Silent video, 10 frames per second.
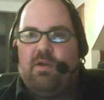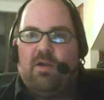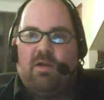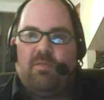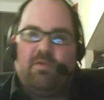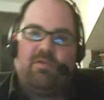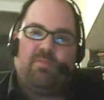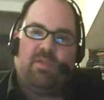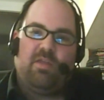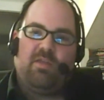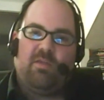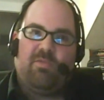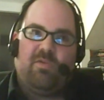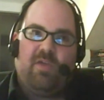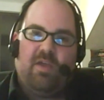um, there's some things that I'm
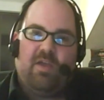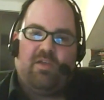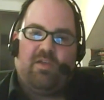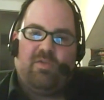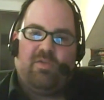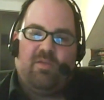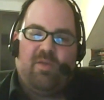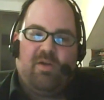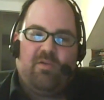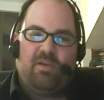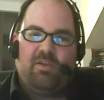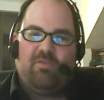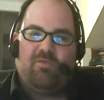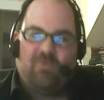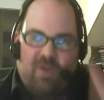still asking Misty about and
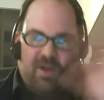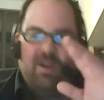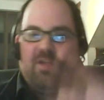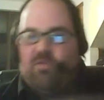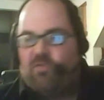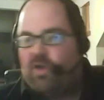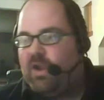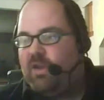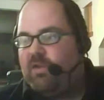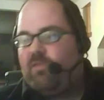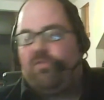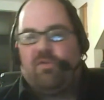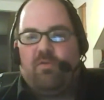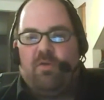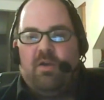trying to get trained.
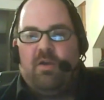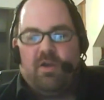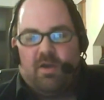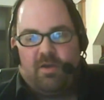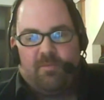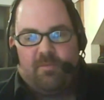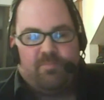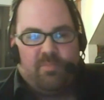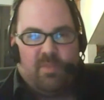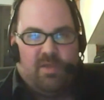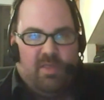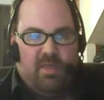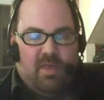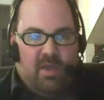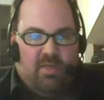So um,
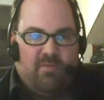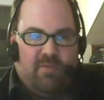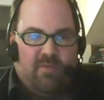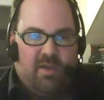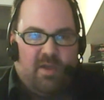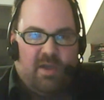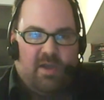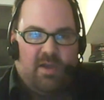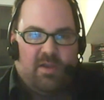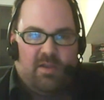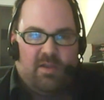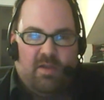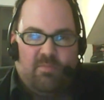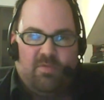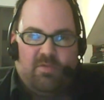as of yet, kind of I
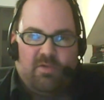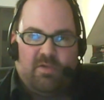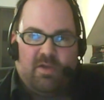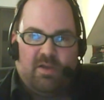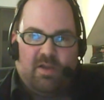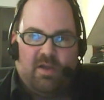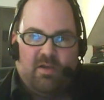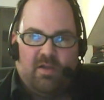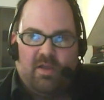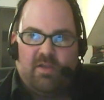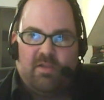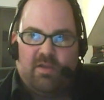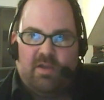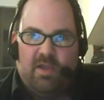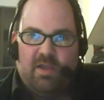just kind of got elected,
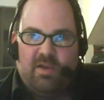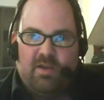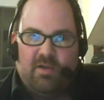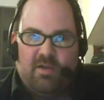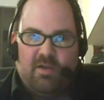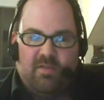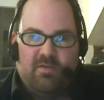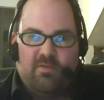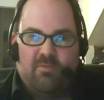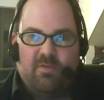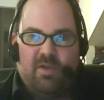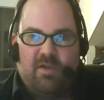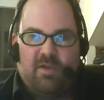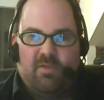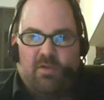and uh, I still don't really
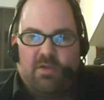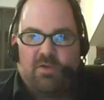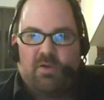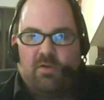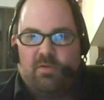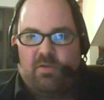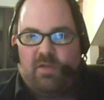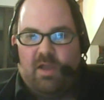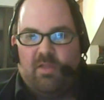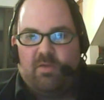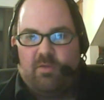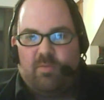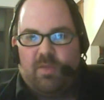have the launch codes yet, so to speak.